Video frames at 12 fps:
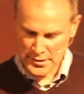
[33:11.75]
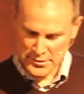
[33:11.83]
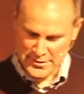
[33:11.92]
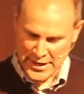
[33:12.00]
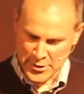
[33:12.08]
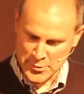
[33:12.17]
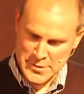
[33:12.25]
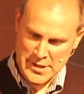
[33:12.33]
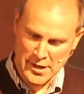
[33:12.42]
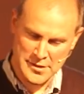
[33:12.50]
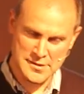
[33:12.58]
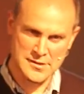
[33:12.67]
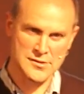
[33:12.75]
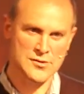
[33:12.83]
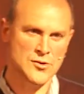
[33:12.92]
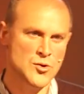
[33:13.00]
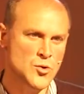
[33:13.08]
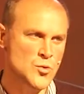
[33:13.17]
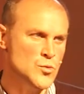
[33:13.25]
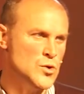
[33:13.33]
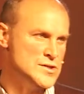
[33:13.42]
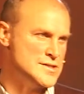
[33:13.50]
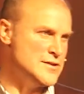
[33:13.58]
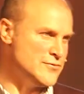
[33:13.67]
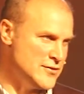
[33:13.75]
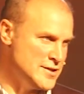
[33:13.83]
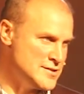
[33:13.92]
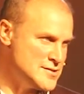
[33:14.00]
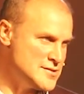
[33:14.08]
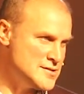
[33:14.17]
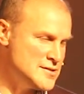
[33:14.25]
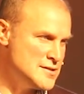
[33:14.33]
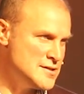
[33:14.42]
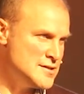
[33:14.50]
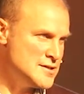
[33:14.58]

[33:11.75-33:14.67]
Daryl's asked what difference